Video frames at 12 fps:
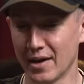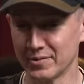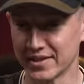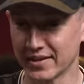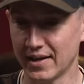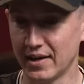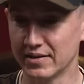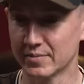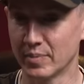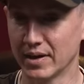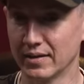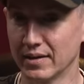that was the
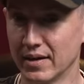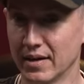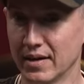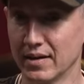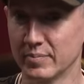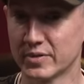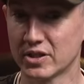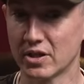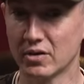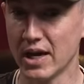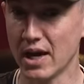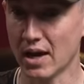case, but uh,
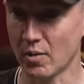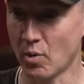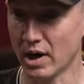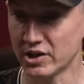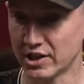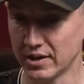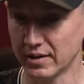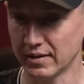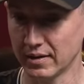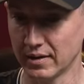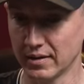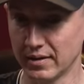so yeah, I watched
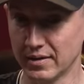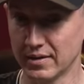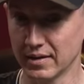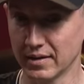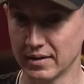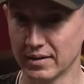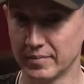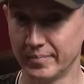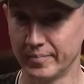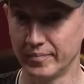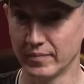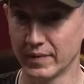it and
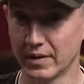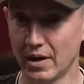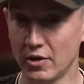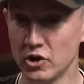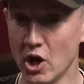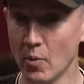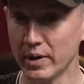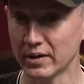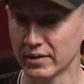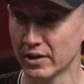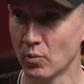um, unknowingly